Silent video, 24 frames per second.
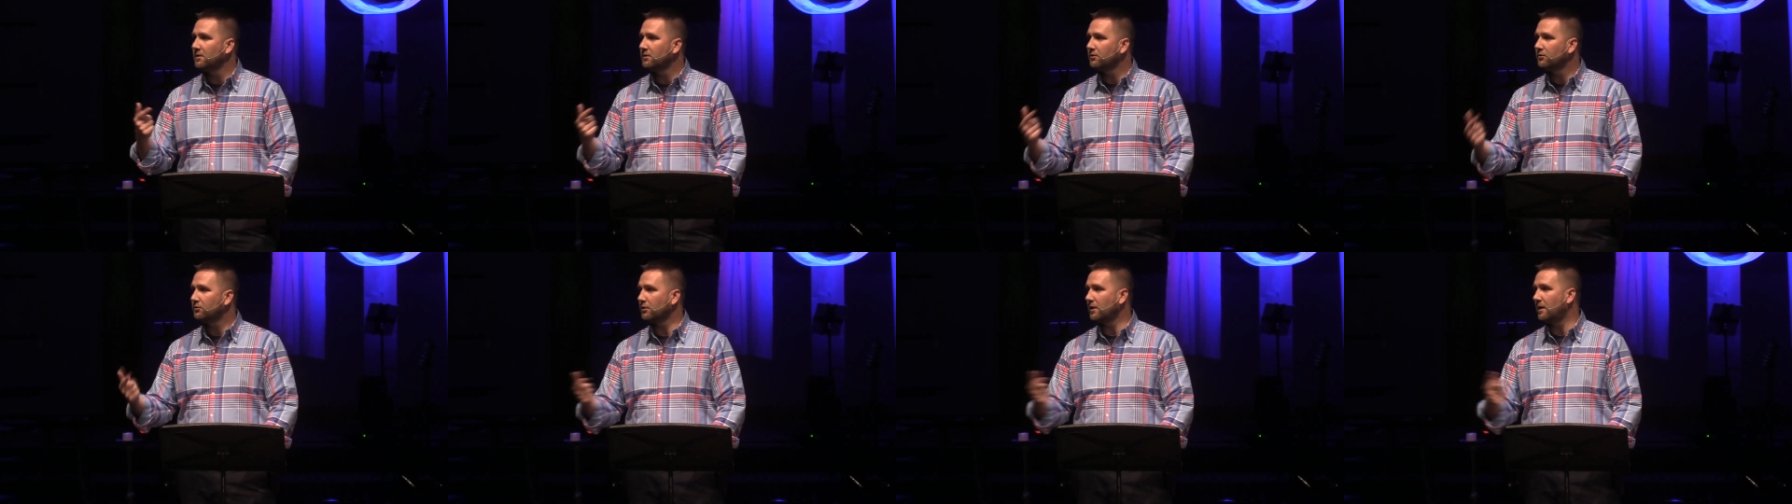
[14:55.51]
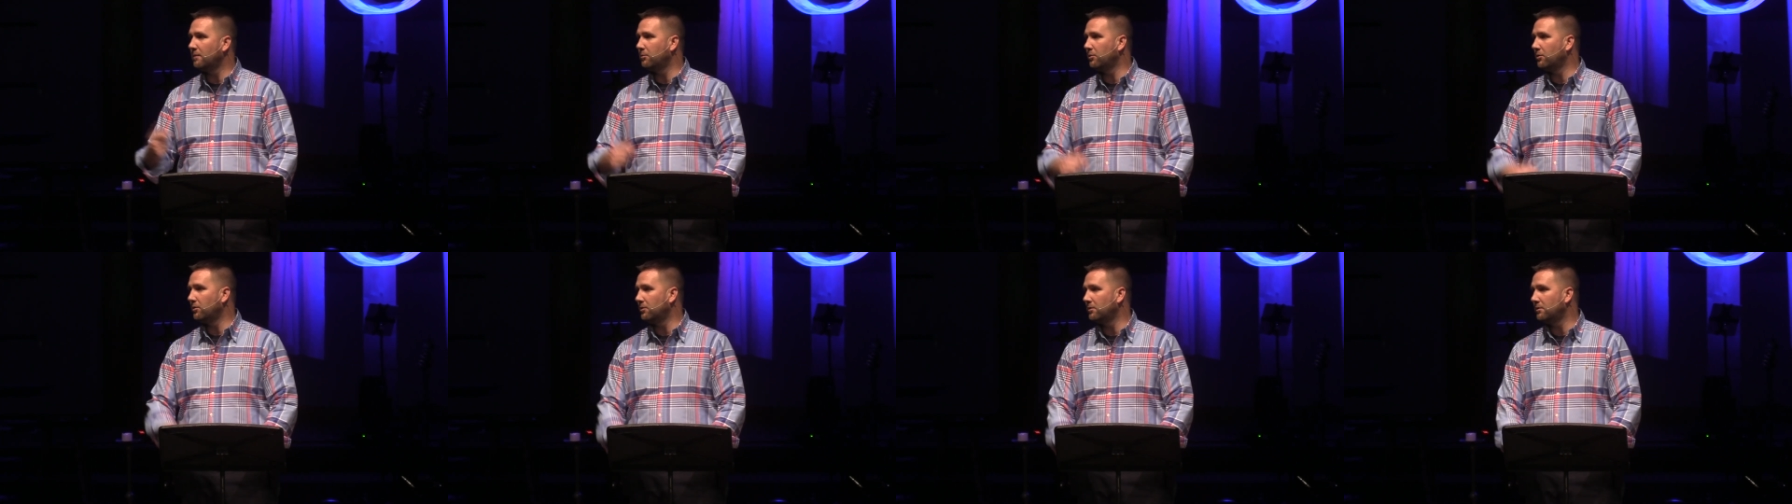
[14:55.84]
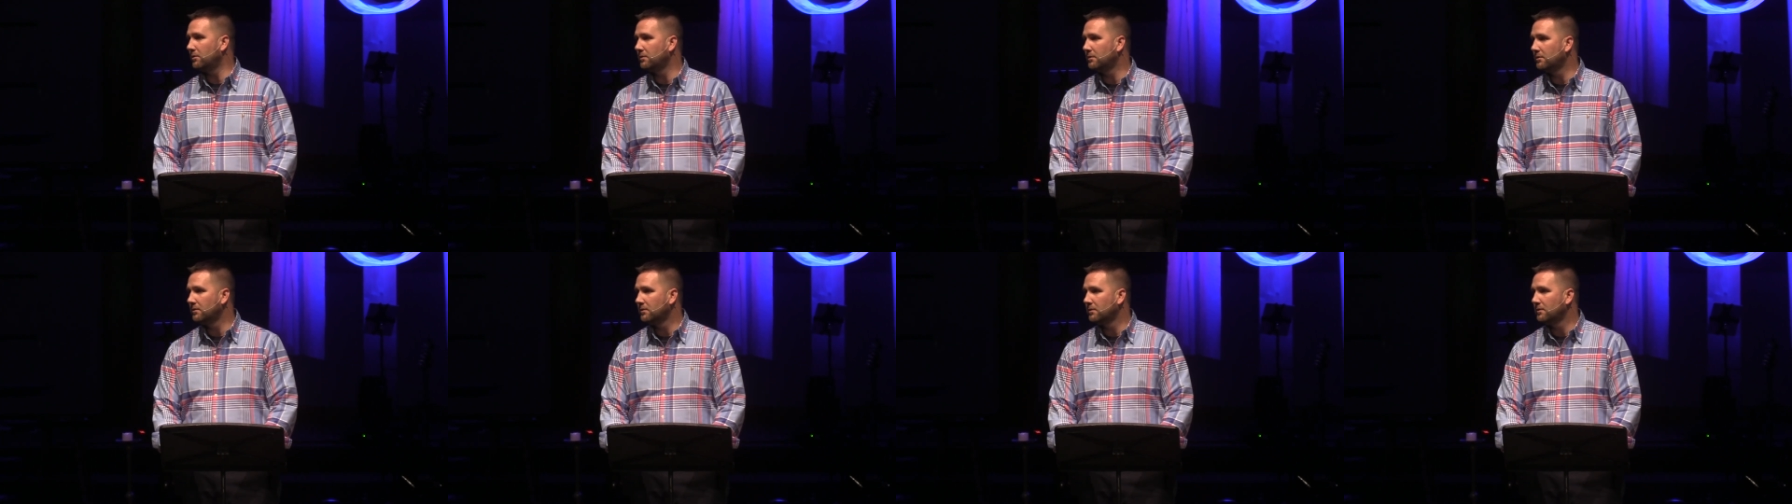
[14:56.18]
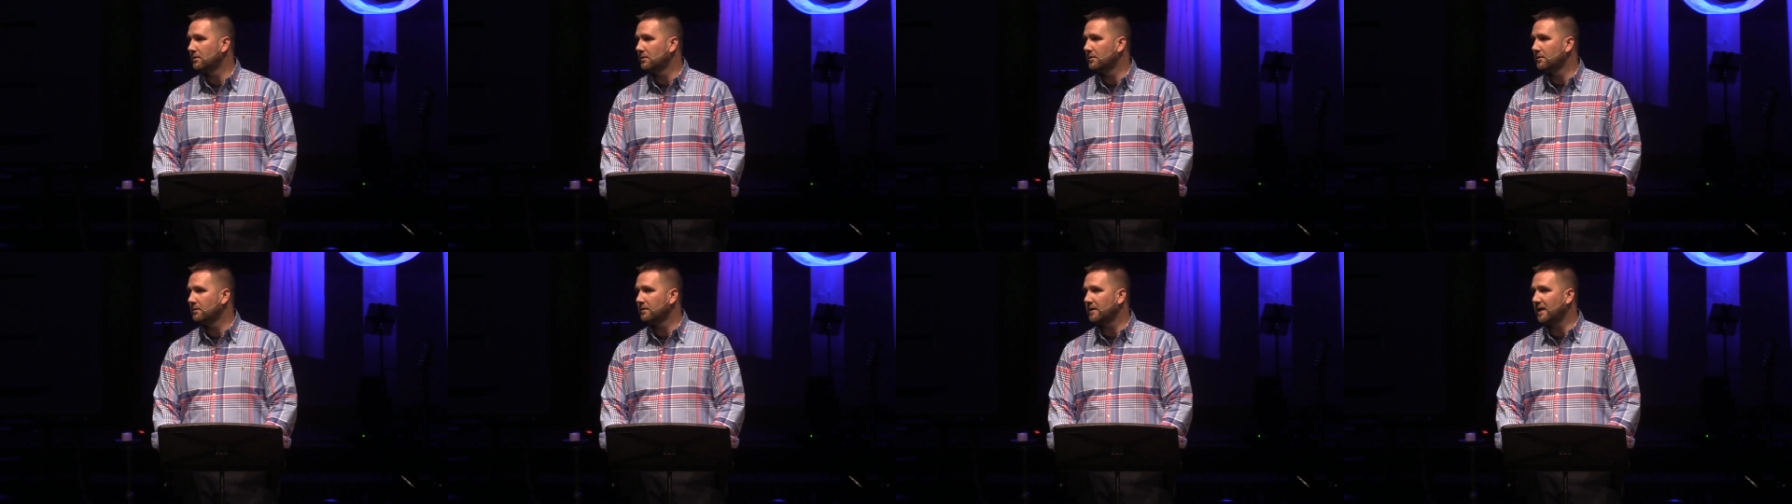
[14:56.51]
trouble.
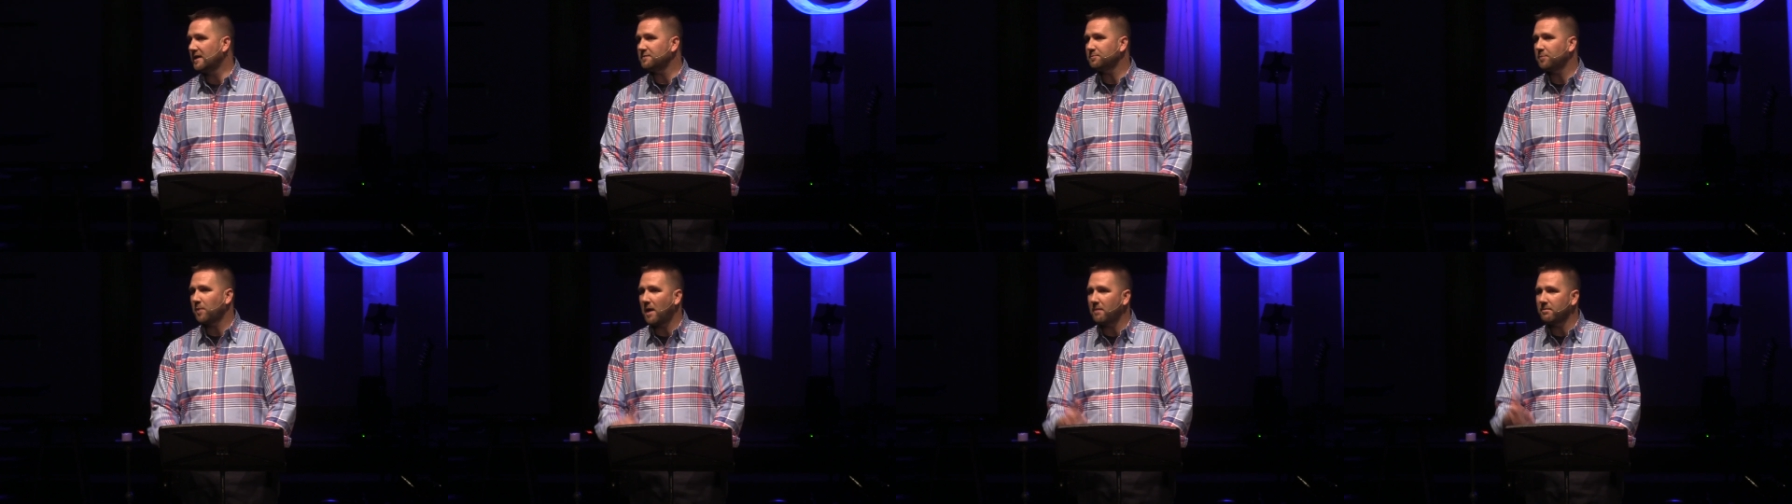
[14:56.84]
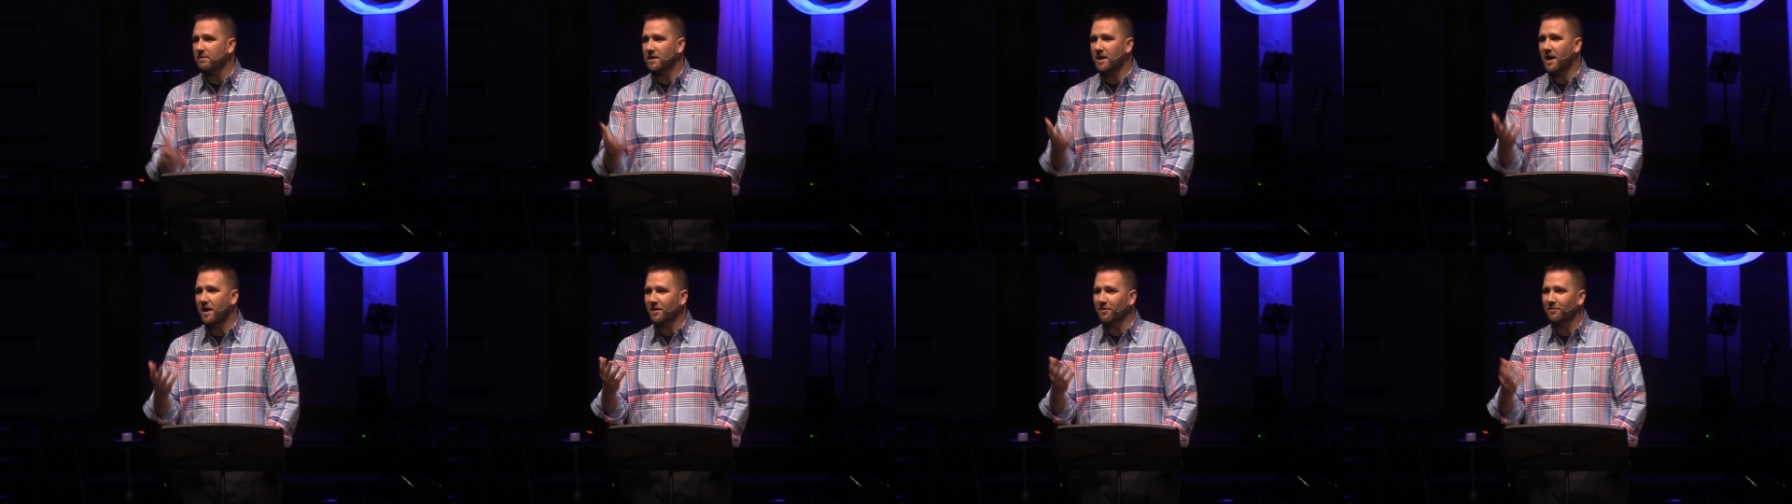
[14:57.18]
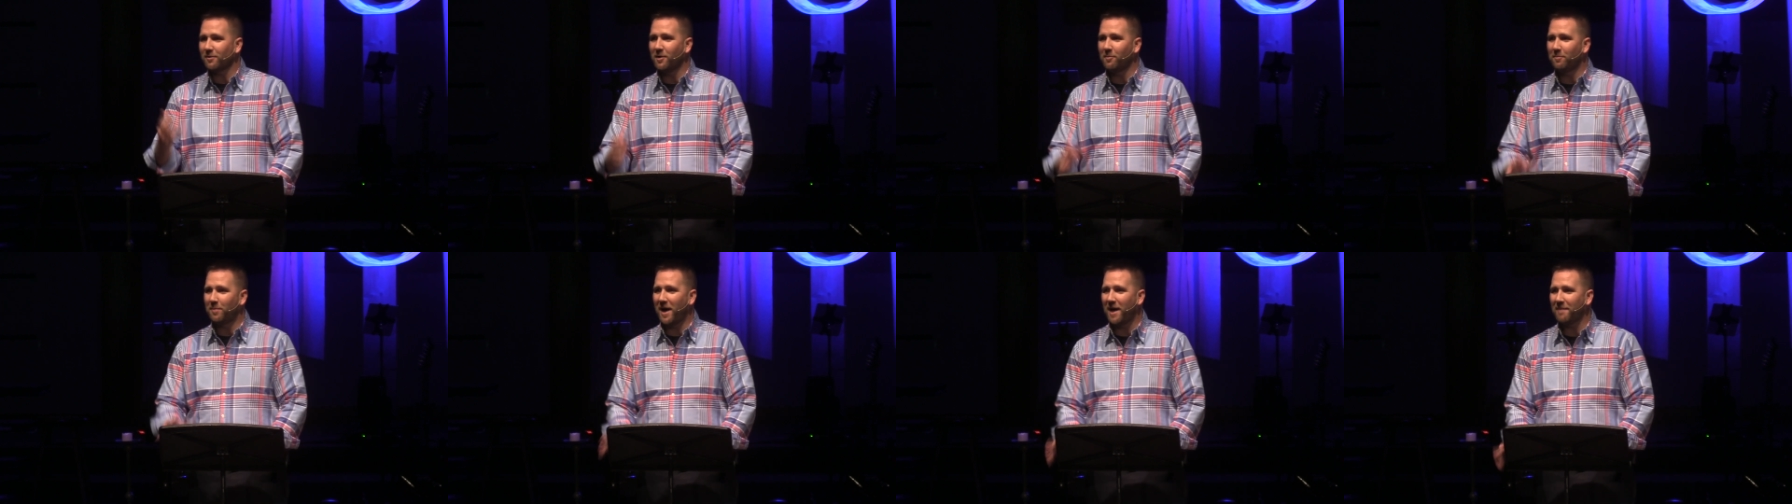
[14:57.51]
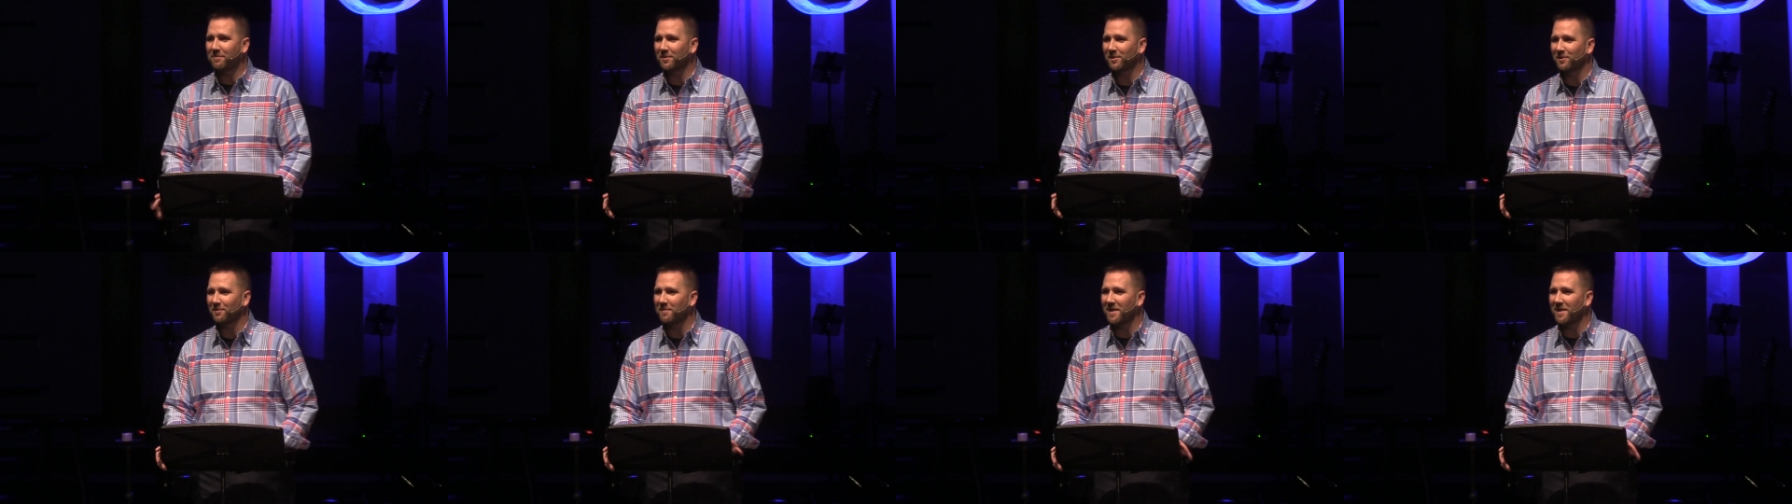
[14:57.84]
That's probably not a real popular